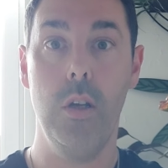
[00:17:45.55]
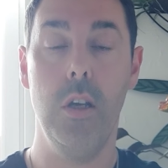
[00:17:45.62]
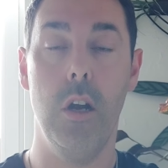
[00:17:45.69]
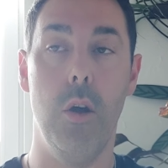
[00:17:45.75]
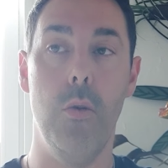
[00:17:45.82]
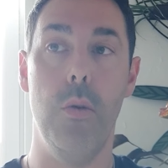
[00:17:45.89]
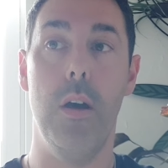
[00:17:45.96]
you
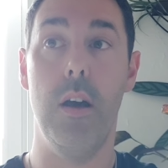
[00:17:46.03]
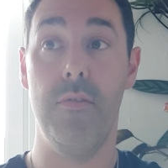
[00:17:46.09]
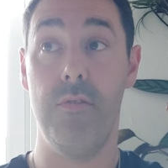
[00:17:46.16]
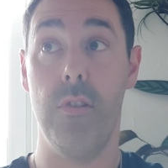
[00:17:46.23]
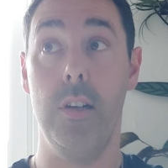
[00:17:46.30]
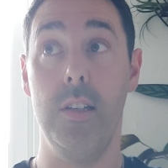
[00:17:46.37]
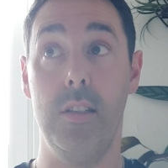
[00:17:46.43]
know,
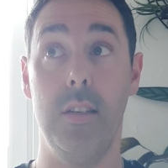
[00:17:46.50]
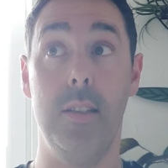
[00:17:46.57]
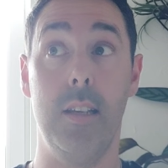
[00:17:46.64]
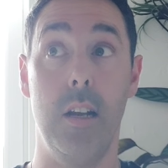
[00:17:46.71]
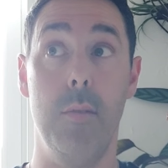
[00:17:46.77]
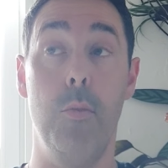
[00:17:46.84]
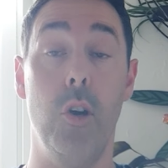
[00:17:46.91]
for
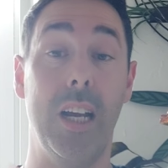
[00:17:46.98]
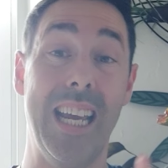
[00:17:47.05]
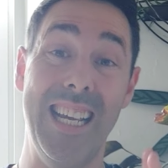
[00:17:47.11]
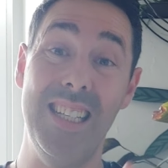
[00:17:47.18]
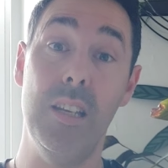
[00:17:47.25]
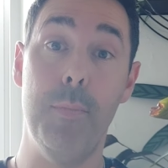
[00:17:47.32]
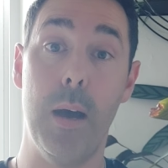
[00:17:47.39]
instance, in her book
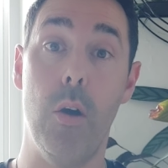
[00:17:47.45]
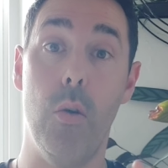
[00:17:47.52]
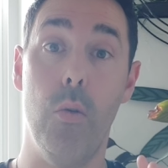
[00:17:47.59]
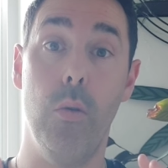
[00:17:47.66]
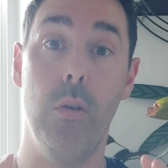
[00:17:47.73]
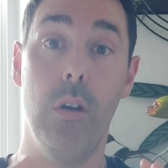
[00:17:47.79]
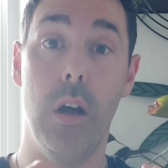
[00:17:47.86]

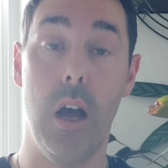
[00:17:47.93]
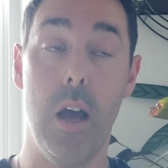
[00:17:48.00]
Isabel,